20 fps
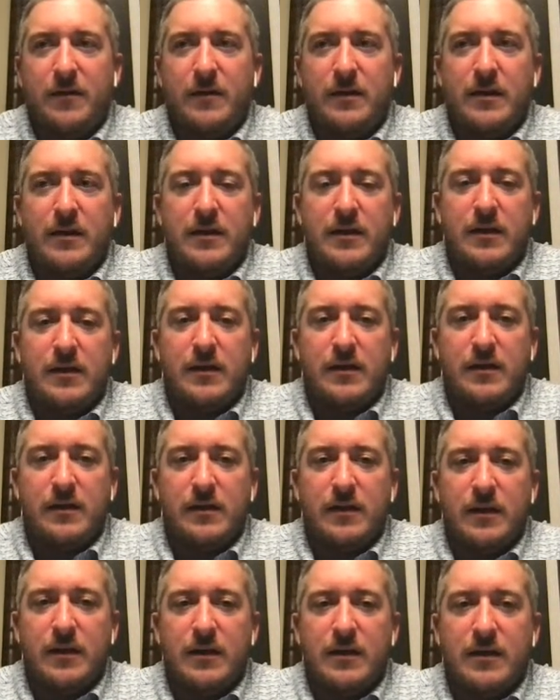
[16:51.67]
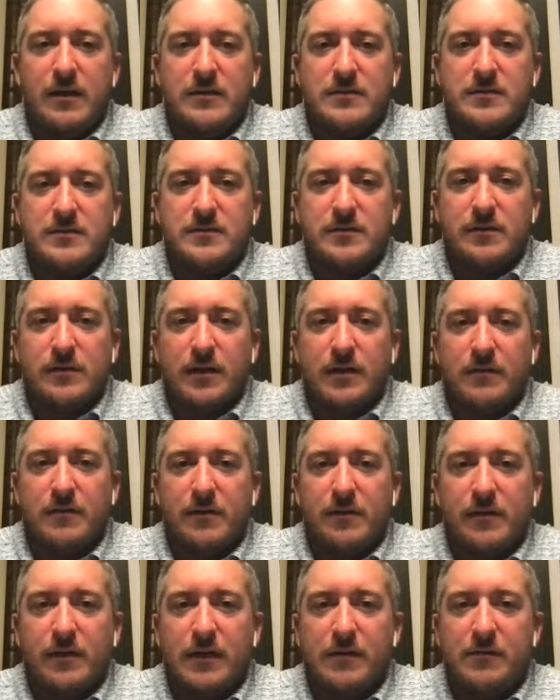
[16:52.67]
Yeah. So it's
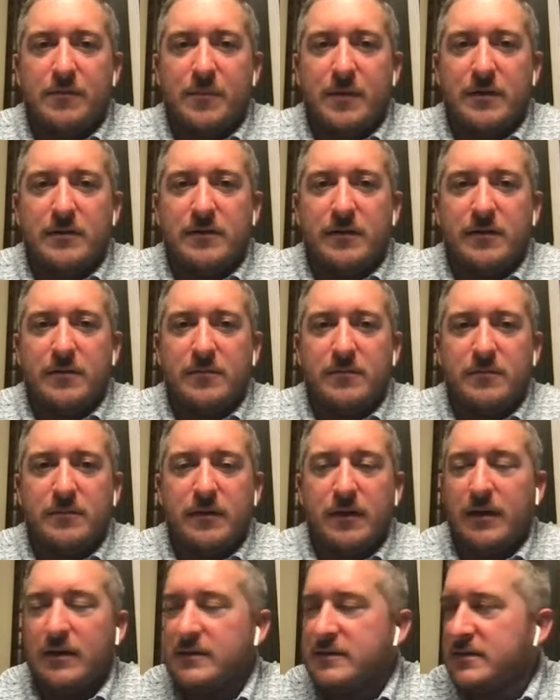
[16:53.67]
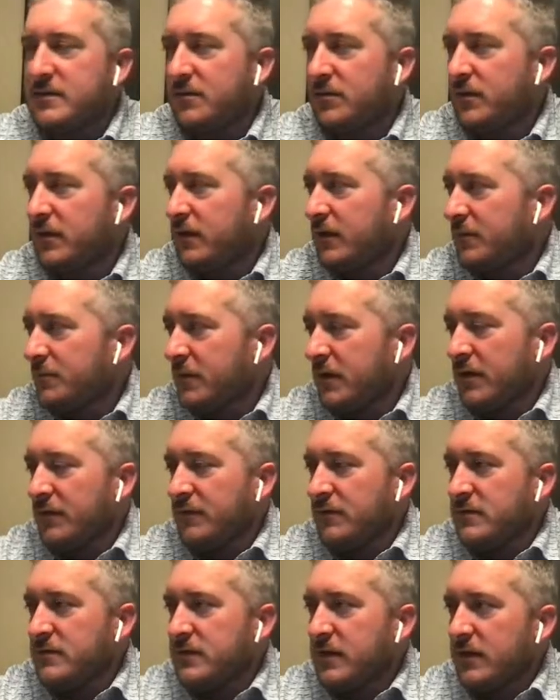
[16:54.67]
11 my time. I still think I'm going to
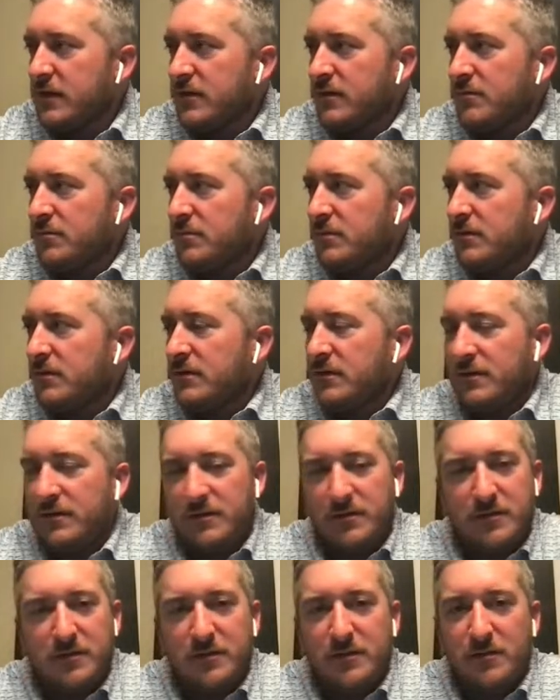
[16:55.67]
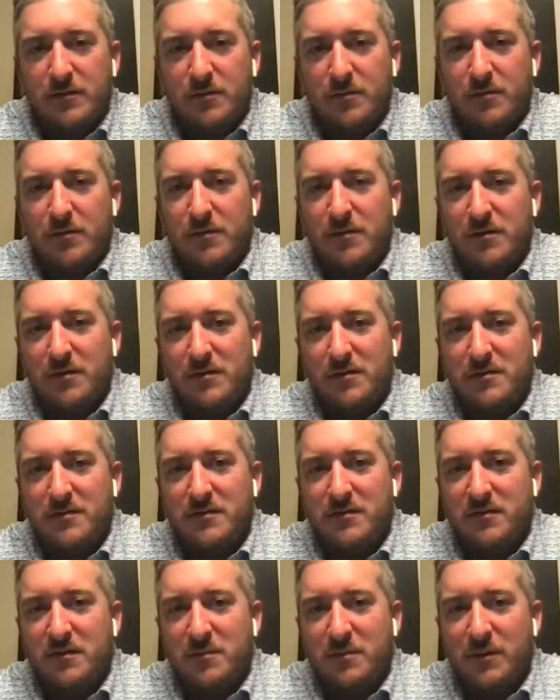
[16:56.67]
have to stay up. Good Lord.
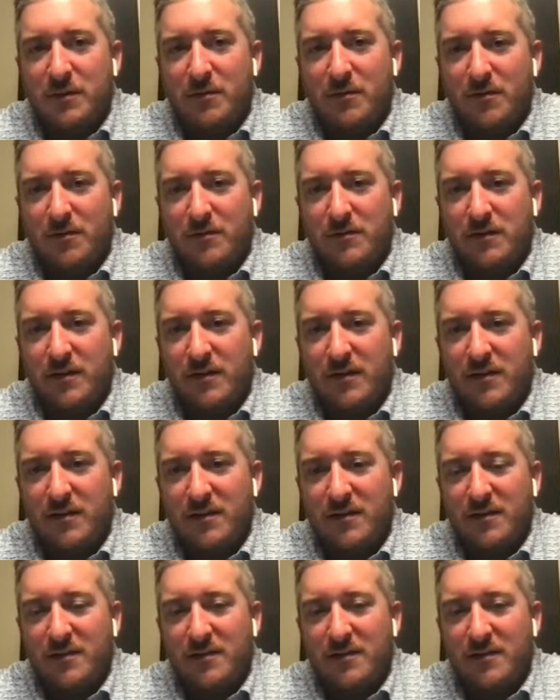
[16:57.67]
This is going to be a long night.